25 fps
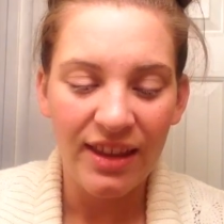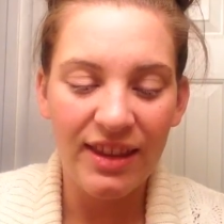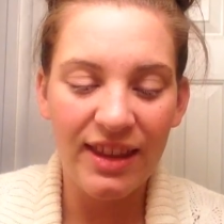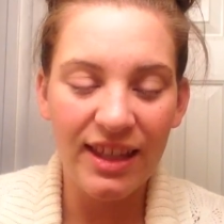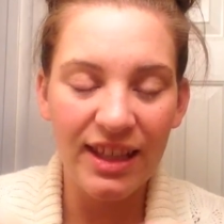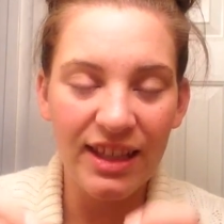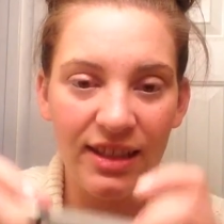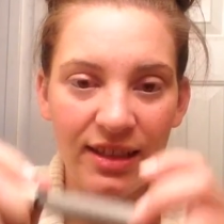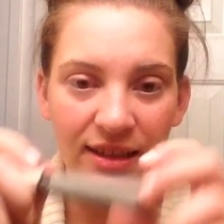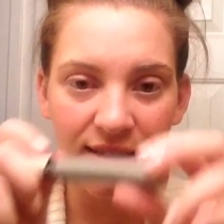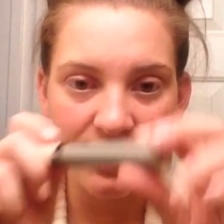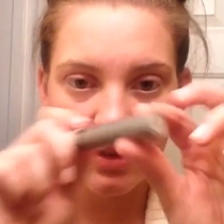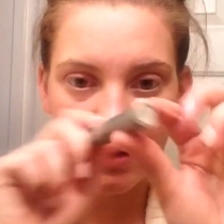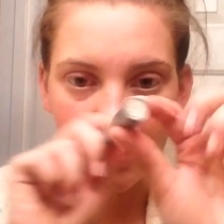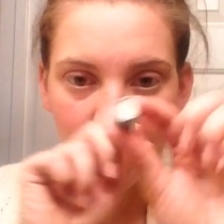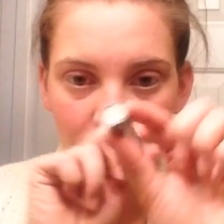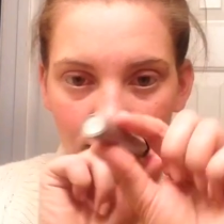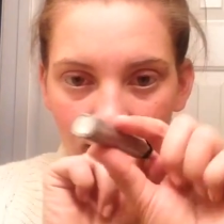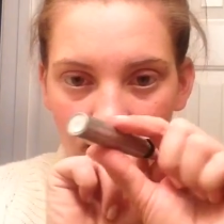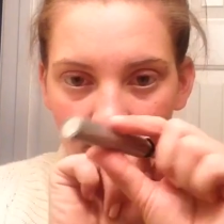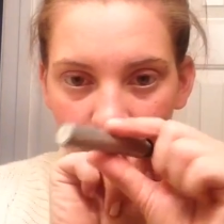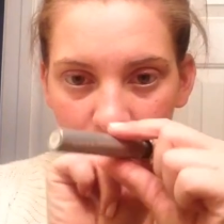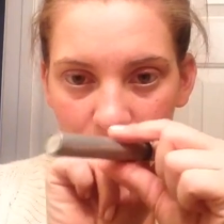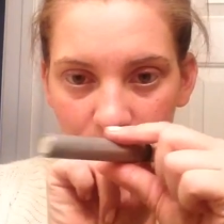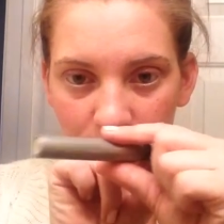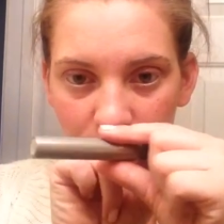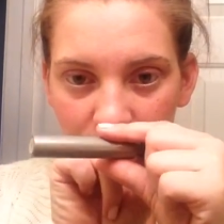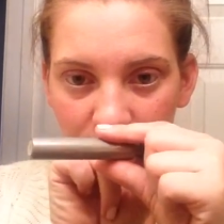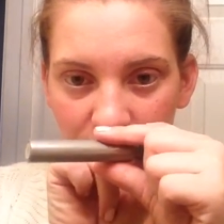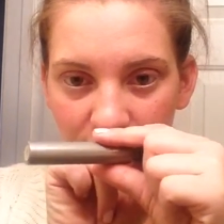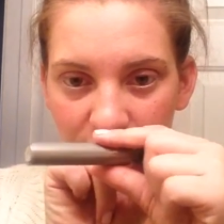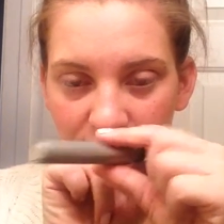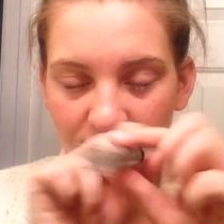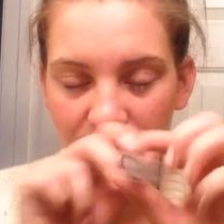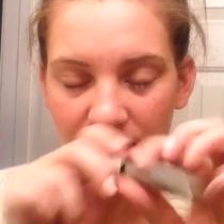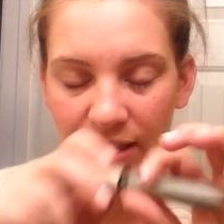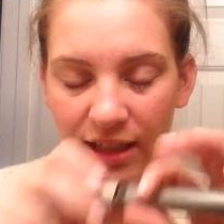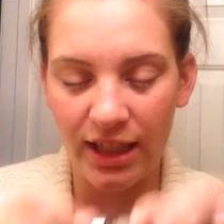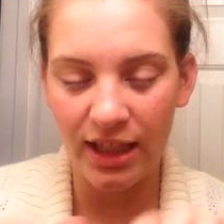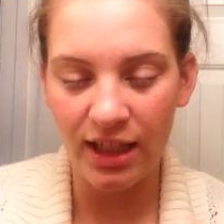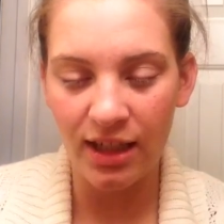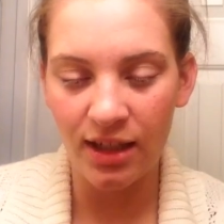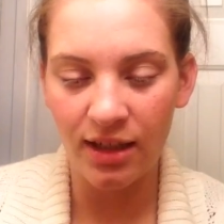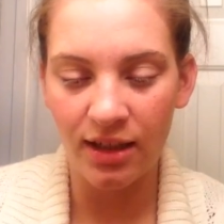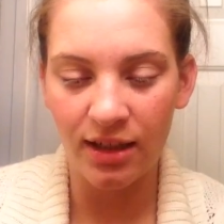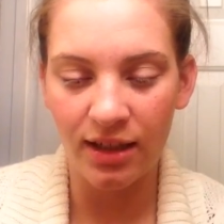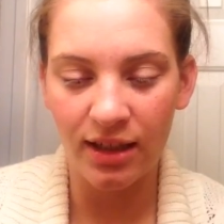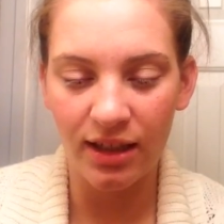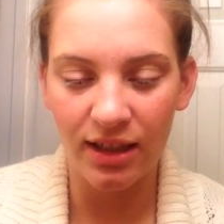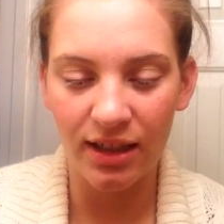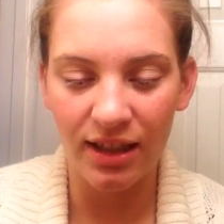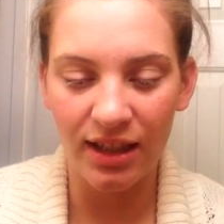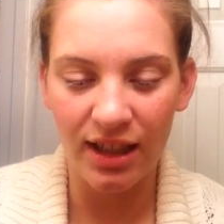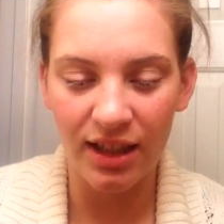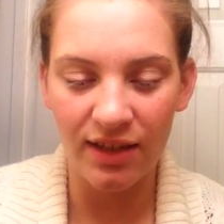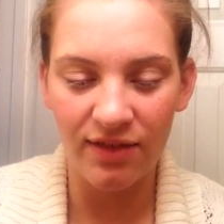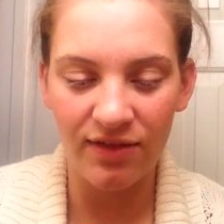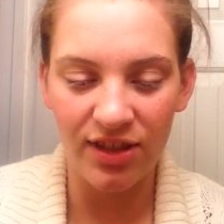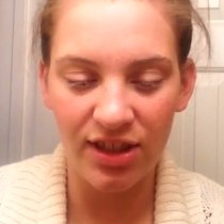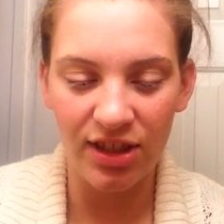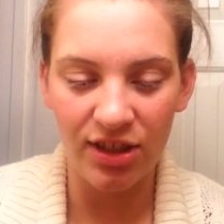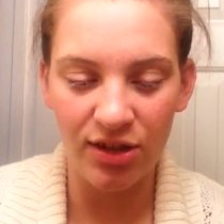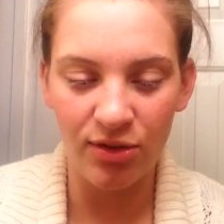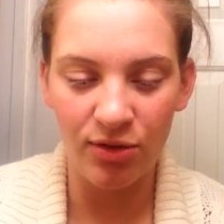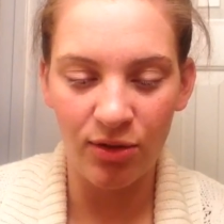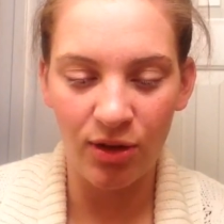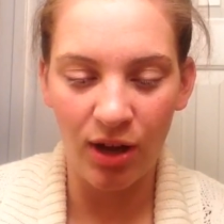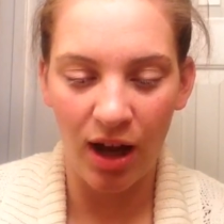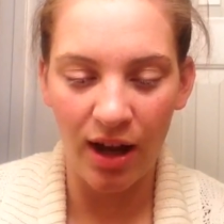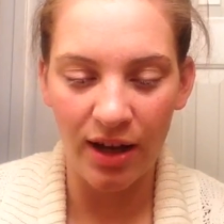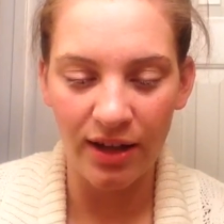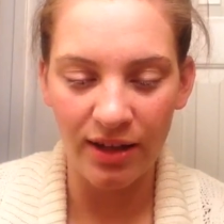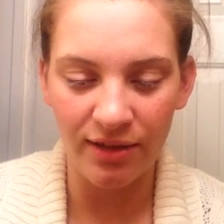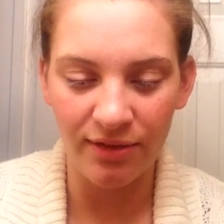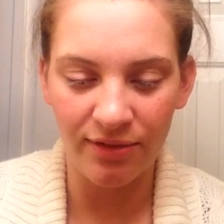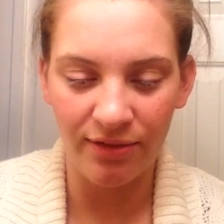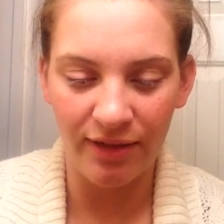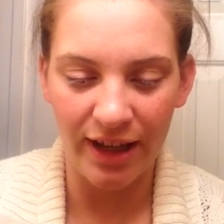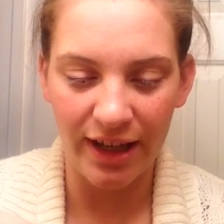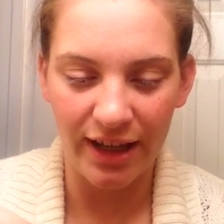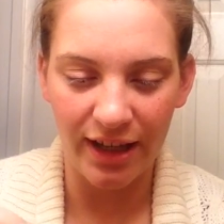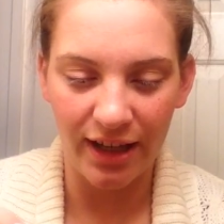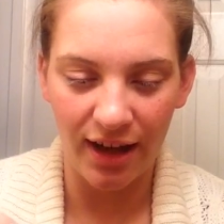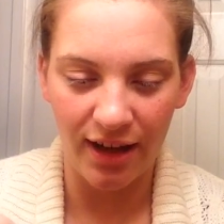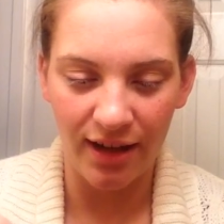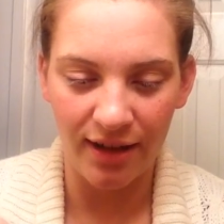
The Clinique gives you kind of like,